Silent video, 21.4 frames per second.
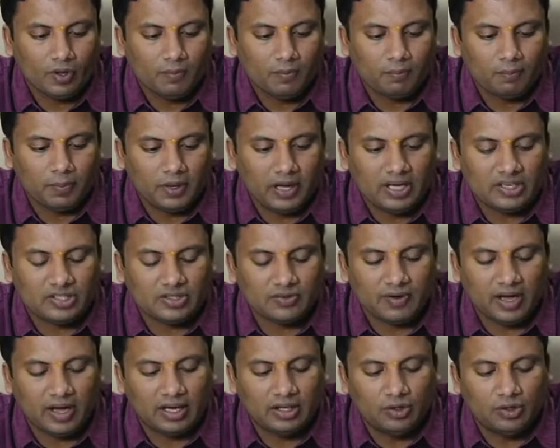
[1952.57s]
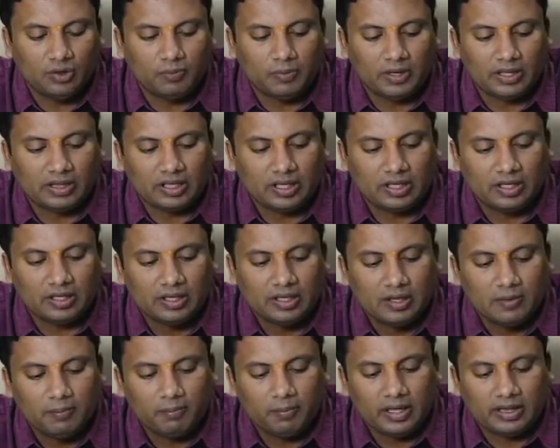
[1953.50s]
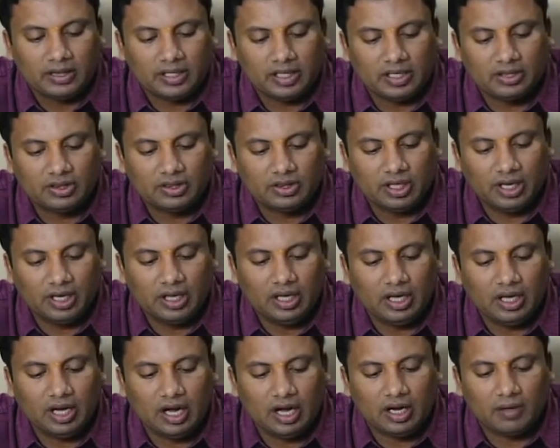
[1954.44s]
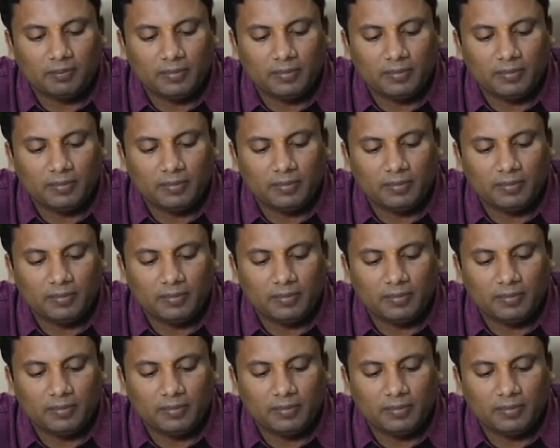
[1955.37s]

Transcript: Place value method. Method 3 or